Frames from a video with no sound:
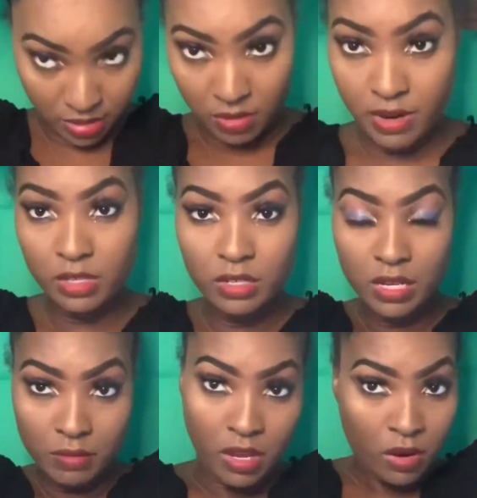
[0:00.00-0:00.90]
band that I
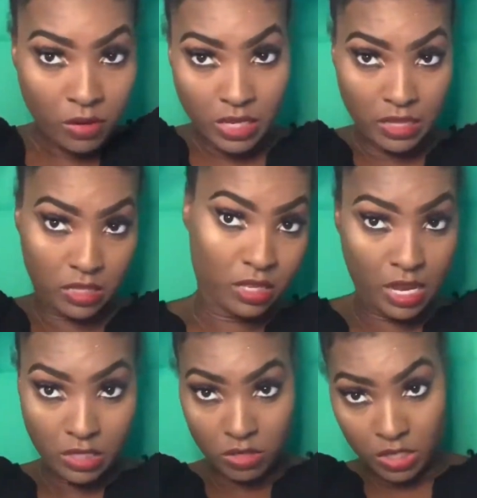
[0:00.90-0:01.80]
have, and
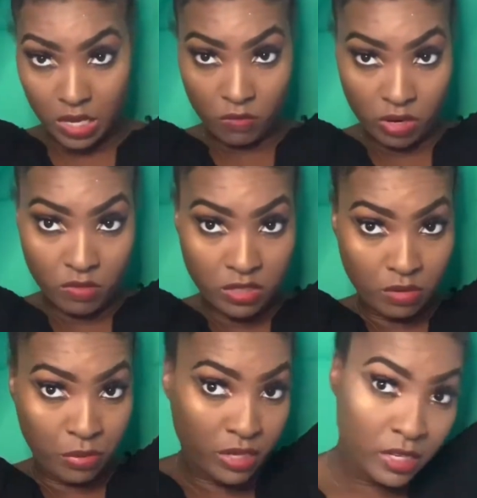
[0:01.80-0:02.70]
I'm going to
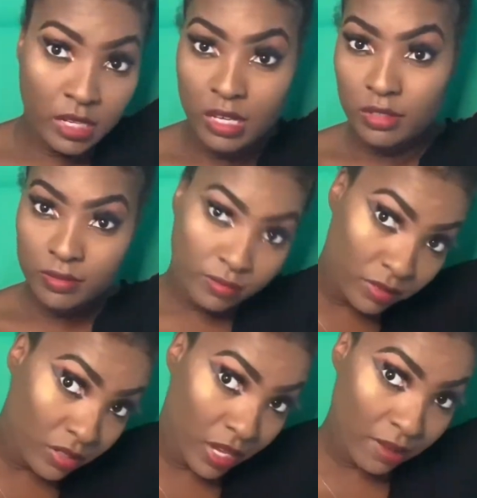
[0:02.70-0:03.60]
use that as a
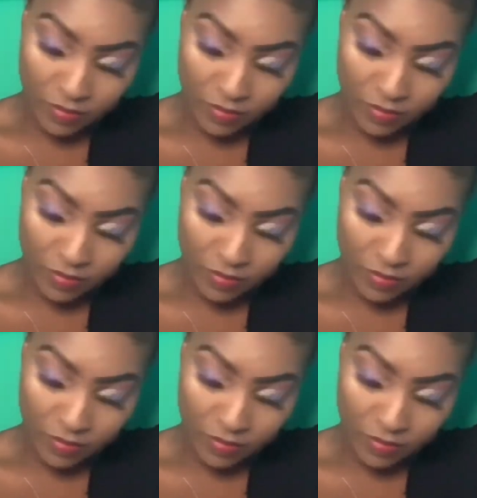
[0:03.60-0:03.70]
scrunchie.